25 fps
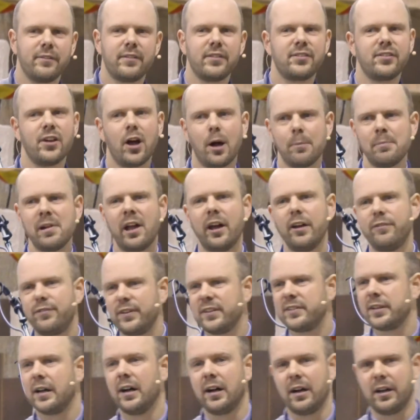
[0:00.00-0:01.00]
of the psalm? Life
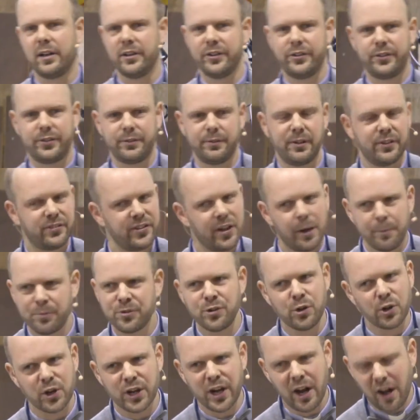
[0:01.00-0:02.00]
is hard. The psalm's
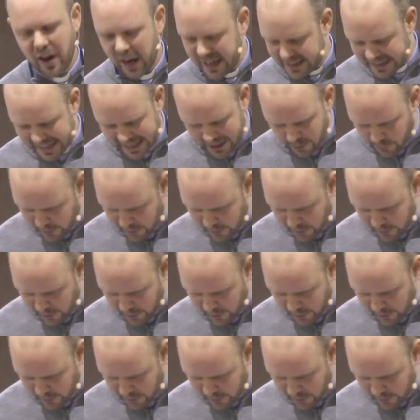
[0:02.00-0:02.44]
not going to hide that